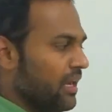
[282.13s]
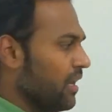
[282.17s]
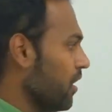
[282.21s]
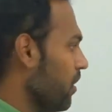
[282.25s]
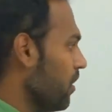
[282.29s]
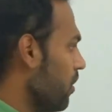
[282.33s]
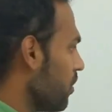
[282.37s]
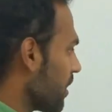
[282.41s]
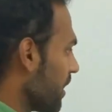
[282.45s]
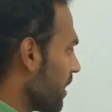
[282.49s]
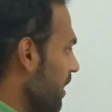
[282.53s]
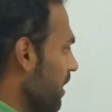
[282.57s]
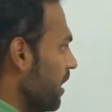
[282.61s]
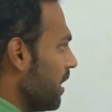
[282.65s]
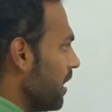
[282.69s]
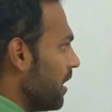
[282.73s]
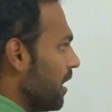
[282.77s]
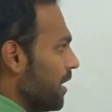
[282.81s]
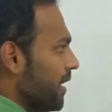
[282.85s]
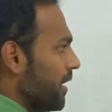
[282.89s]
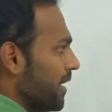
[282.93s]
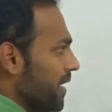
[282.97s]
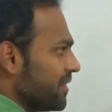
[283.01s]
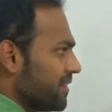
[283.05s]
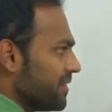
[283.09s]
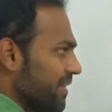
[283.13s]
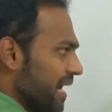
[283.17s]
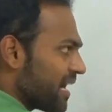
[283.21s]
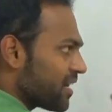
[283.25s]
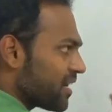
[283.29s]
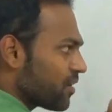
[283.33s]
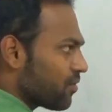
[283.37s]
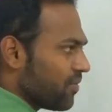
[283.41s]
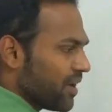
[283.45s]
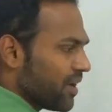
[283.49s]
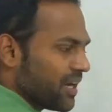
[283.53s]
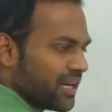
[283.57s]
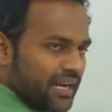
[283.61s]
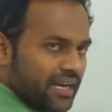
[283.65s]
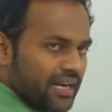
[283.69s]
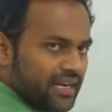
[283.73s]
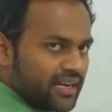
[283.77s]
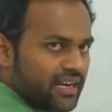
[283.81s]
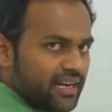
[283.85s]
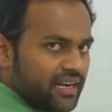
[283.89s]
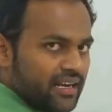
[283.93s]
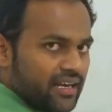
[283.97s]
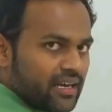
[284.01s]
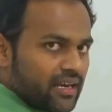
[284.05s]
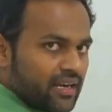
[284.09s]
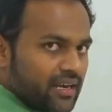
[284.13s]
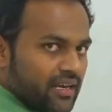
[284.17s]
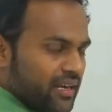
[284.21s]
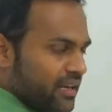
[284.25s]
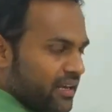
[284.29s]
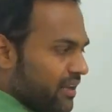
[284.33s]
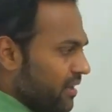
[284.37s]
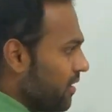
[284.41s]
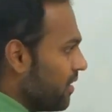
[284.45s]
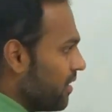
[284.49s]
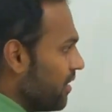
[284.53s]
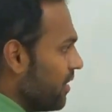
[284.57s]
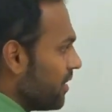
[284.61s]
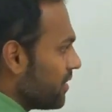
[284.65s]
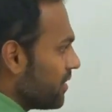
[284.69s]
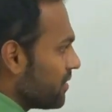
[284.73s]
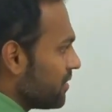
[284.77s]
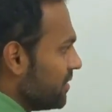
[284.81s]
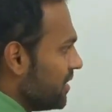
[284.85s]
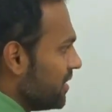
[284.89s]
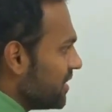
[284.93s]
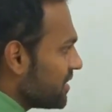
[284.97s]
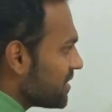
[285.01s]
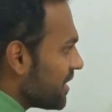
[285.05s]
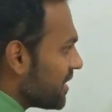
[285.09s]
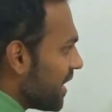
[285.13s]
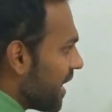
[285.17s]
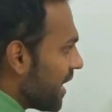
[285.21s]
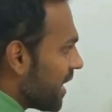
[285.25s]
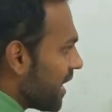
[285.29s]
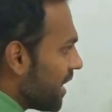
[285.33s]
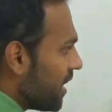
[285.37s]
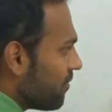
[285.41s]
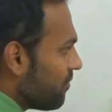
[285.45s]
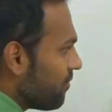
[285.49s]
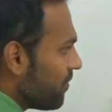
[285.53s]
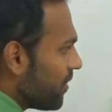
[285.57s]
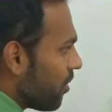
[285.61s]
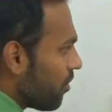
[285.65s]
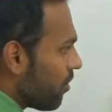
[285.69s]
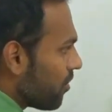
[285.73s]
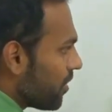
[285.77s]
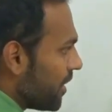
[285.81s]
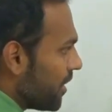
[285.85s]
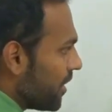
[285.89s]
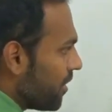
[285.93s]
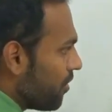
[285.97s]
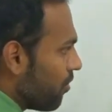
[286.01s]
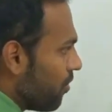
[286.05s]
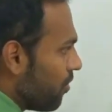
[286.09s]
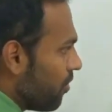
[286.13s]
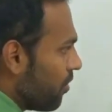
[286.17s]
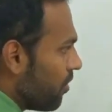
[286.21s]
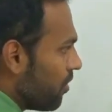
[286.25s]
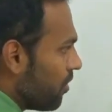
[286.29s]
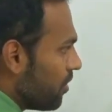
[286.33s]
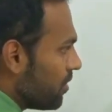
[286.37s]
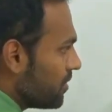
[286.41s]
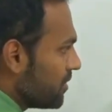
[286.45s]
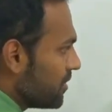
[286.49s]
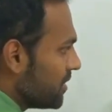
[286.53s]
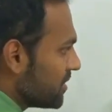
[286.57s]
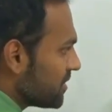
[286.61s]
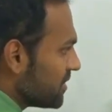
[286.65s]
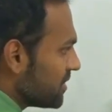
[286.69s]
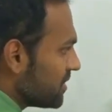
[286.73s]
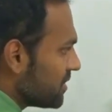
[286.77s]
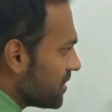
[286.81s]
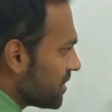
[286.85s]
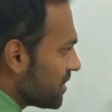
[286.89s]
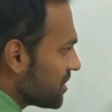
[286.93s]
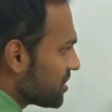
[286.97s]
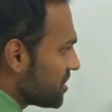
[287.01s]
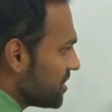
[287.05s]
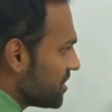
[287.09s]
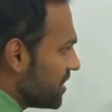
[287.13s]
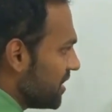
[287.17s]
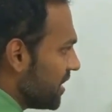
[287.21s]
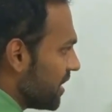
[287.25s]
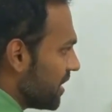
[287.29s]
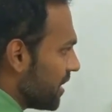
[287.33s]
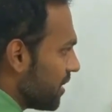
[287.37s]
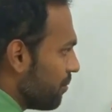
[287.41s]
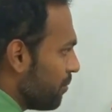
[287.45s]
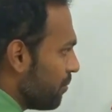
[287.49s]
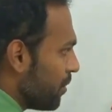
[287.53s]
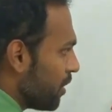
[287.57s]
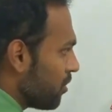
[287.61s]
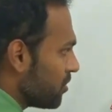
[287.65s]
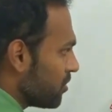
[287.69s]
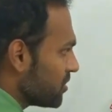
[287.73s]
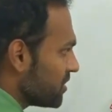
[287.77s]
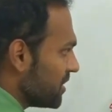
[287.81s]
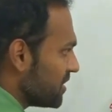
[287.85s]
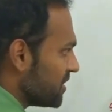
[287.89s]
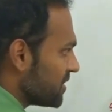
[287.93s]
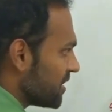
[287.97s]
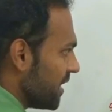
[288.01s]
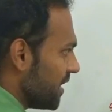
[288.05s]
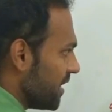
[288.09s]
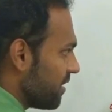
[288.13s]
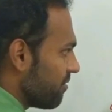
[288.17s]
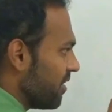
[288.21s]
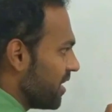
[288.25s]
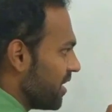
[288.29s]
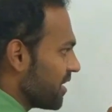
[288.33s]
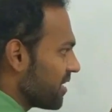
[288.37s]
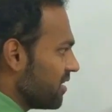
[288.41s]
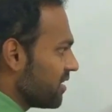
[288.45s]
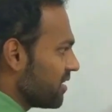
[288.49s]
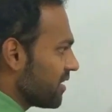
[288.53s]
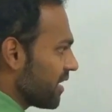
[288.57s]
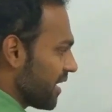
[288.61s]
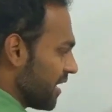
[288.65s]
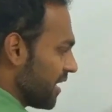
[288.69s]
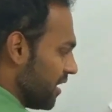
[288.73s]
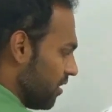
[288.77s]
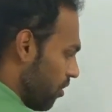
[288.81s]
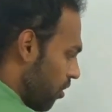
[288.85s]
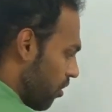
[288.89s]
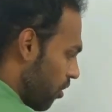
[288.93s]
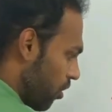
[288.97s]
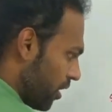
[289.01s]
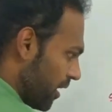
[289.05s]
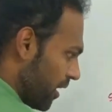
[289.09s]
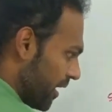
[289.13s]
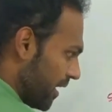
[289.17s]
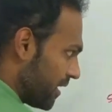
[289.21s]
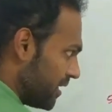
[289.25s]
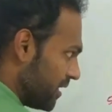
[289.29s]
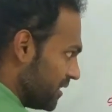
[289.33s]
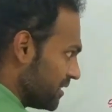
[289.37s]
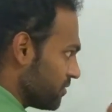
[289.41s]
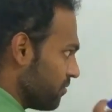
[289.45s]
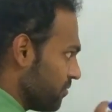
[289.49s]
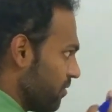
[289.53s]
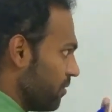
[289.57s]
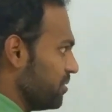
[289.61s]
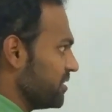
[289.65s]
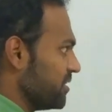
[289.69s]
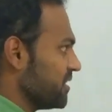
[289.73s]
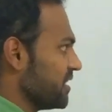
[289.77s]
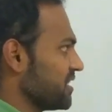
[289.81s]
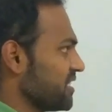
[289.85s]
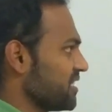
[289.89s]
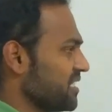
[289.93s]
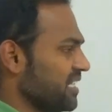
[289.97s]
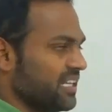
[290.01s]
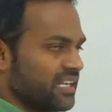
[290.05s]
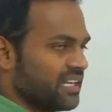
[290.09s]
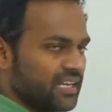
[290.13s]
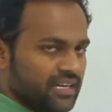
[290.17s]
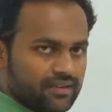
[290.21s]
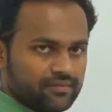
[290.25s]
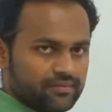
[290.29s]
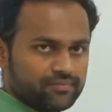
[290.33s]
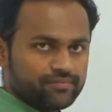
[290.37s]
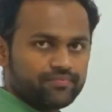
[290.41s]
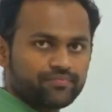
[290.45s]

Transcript: Okay, in that 180 degree, this angle we already know. This is 60 degree because it is an equilateral triangle. All angles will be 60 degree.